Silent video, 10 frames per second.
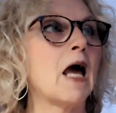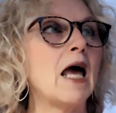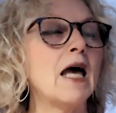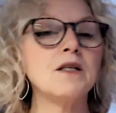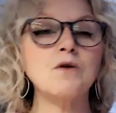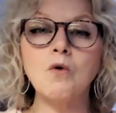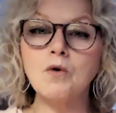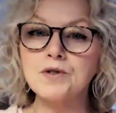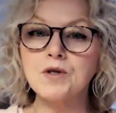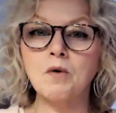And
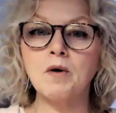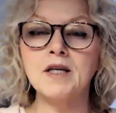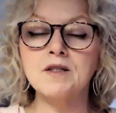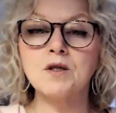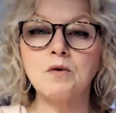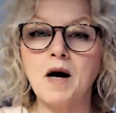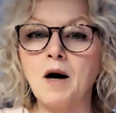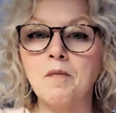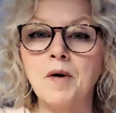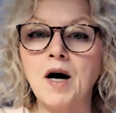also into
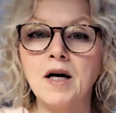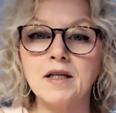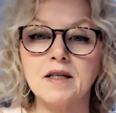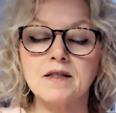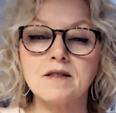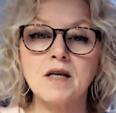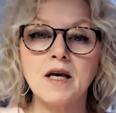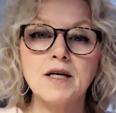our bodies.